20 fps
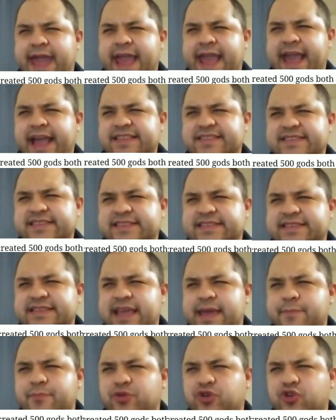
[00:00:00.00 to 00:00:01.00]
And
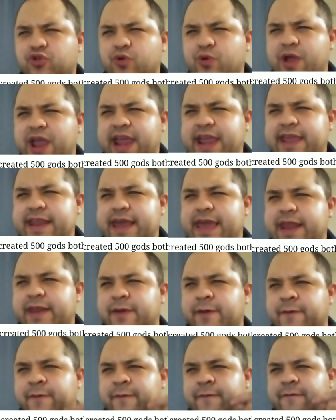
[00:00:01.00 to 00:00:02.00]
Sim
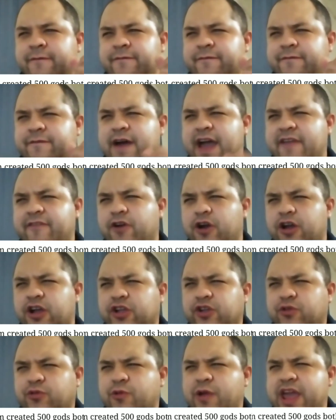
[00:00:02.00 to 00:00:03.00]
created
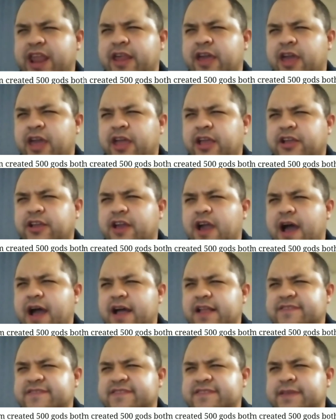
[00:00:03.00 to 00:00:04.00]
500
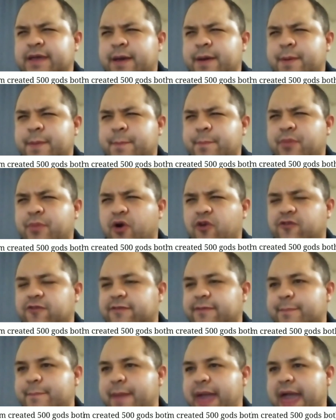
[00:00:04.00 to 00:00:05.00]
gods, both
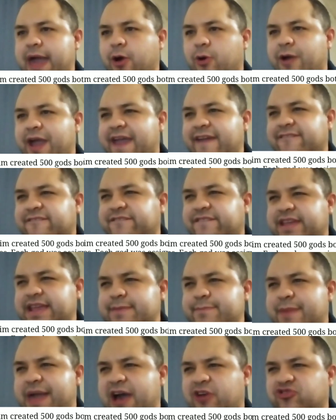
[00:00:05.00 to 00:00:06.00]
male and
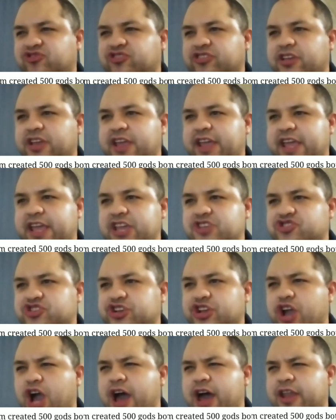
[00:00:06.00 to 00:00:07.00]
females.
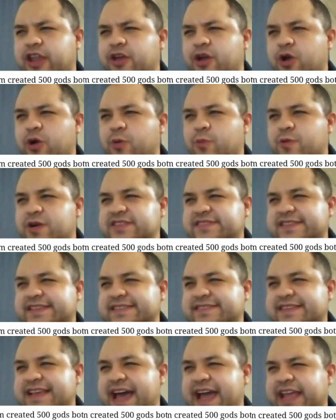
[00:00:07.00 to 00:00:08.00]
Each god was
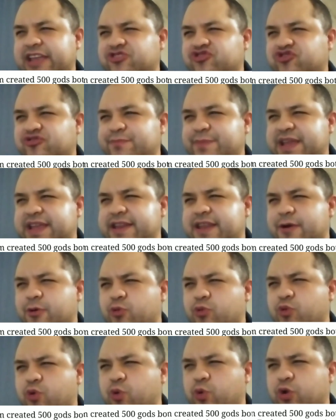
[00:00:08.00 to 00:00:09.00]
assigned to be the
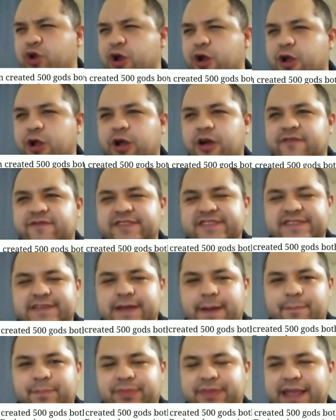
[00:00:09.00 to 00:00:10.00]
ruler of
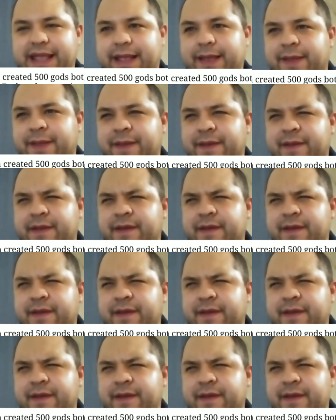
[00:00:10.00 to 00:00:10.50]
something.